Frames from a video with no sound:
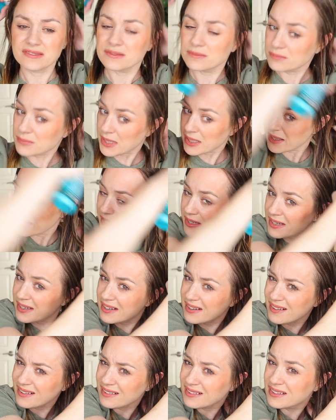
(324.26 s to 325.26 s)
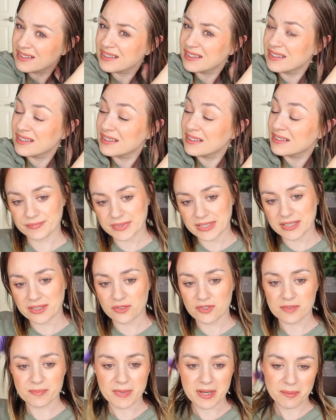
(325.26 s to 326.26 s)
my hair, then
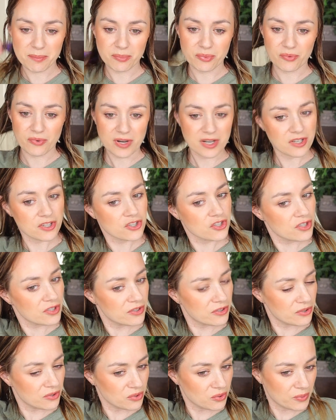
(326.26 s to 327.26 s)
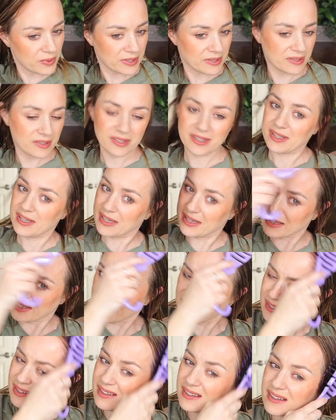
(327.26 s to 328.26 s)
use my brush through it
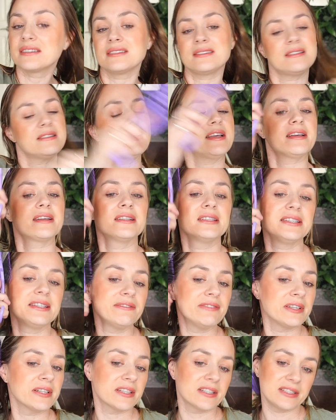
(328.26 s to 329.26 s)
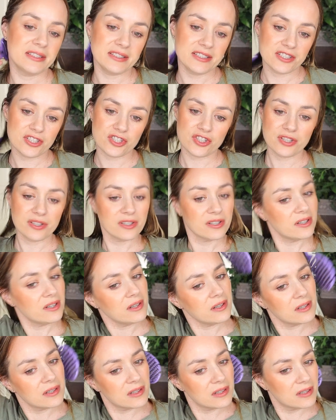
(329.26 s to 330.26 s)
again. This is like a leave-in
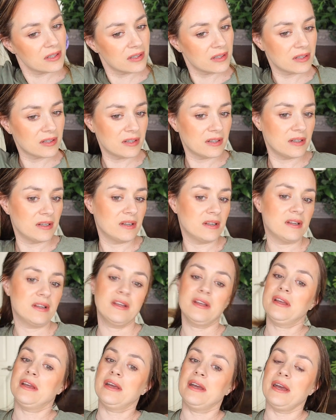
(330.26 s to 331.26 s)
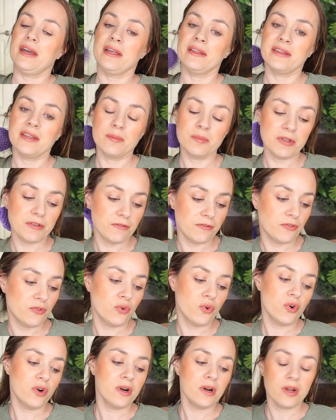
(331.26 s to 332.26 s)
conditioner. And then
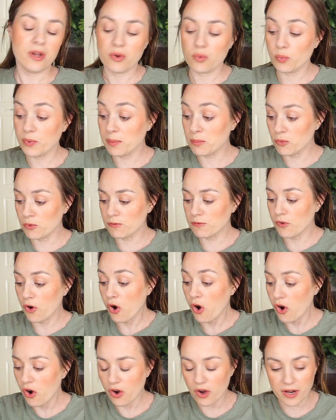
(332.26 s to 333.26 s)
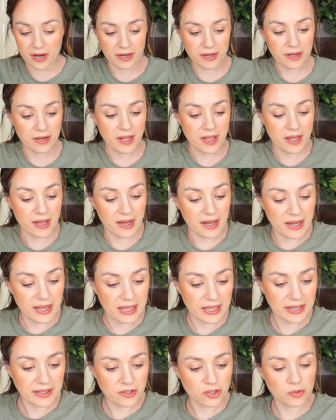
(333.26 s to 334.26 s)
before we move on, I
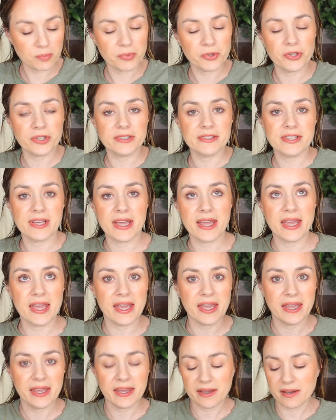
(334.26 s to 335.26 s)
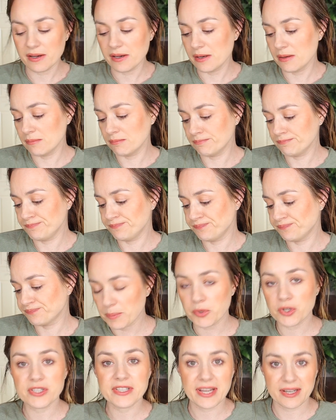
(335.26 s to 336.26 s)
like to put a
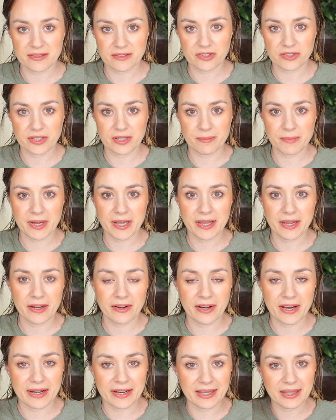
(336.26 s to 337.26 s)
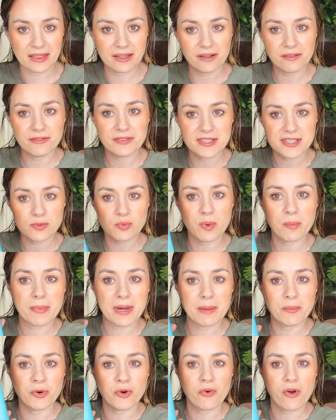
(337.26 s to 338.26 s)
protector in my hair. And I love this one
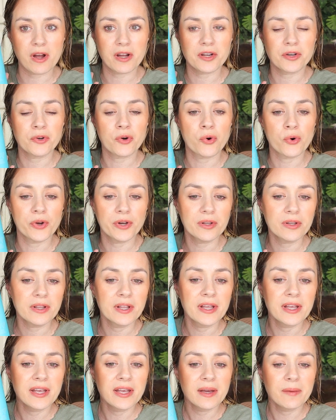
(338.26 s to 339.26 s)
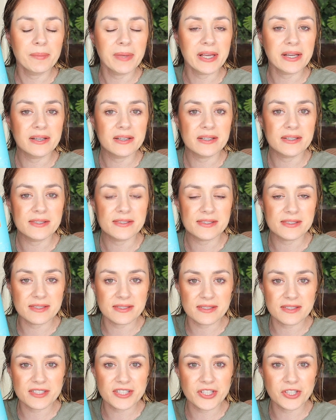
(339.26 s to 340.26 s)
by Moroccan Oil because
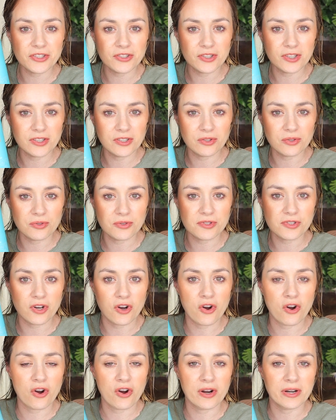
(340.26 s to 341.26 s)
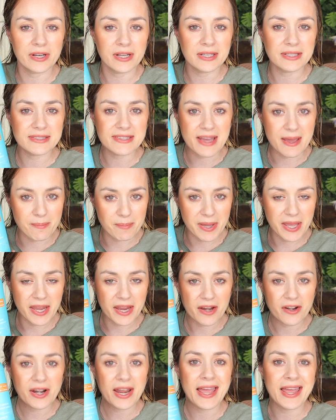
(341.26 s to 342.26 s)
this is good to use on damp
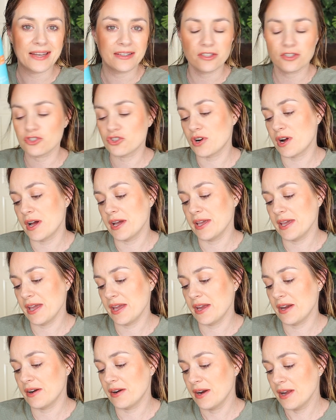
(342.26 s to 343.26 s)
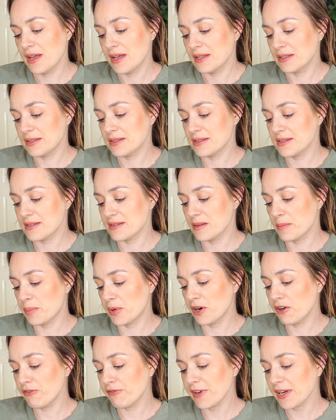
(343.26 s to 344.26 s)
hair and dry hair. This is the
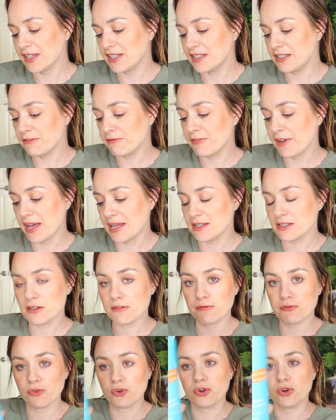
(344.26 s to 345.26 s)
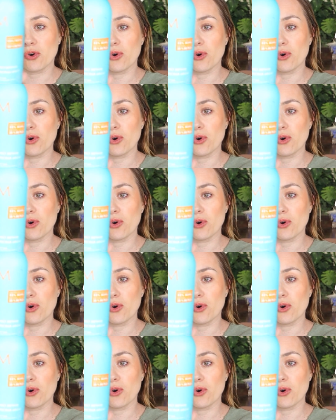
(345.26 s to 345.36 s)
perfect defense for